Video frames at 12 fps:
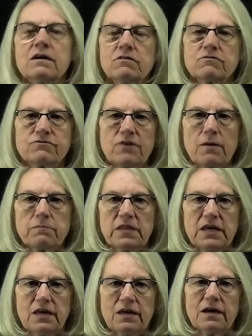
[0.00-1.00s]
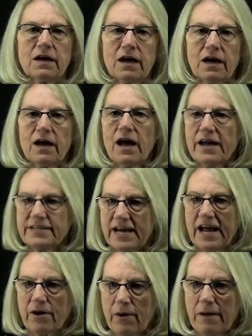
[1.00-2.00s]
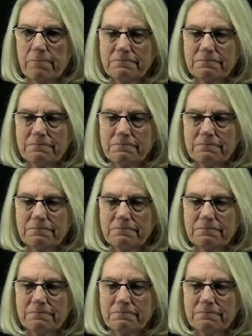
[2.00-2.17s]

from the eye diagram.